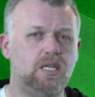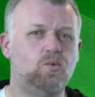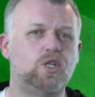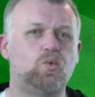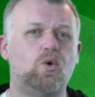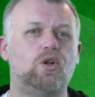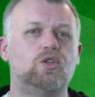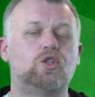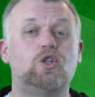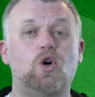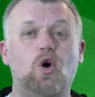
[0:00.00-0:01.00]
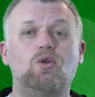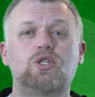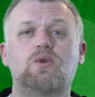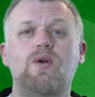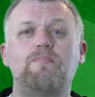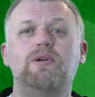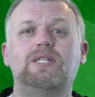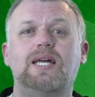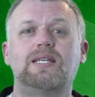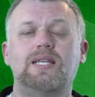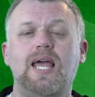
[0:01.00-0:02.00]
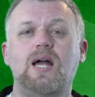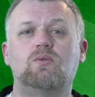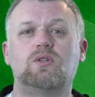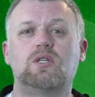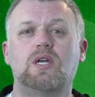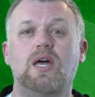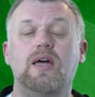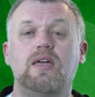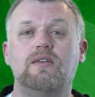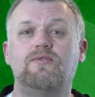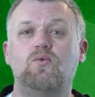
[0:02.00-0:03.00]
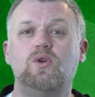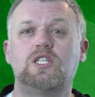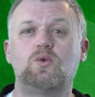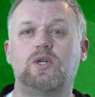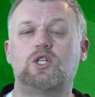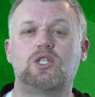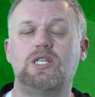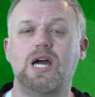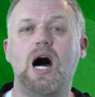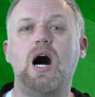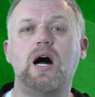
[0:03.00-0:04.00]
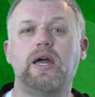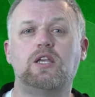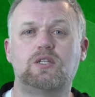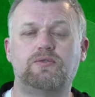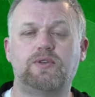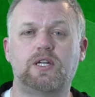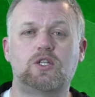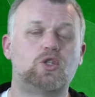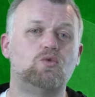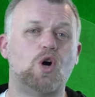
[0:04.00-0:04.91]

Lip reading: which ones could also represent nouns if we switch the I suffix to